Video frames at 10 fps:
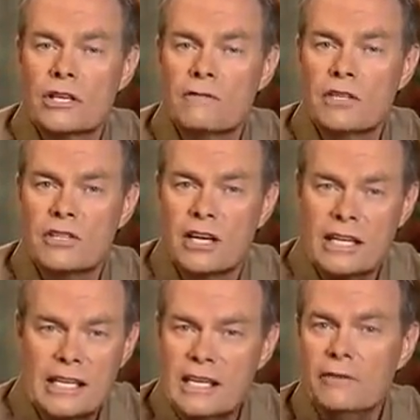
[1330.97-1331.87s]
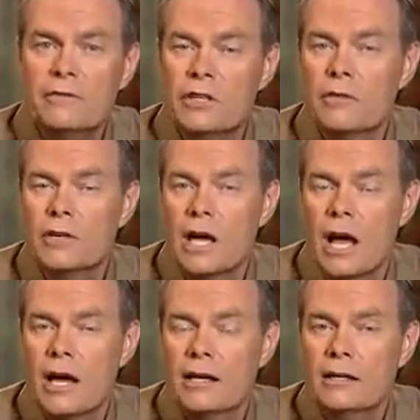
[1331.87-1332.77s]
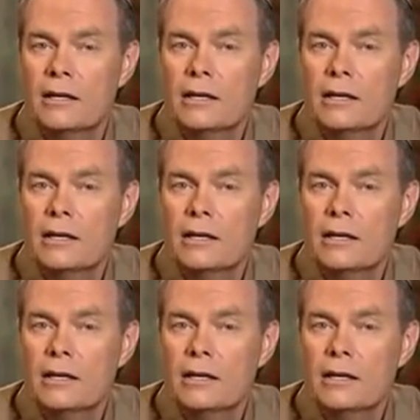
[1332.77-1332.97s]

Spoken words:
if it's a gift of God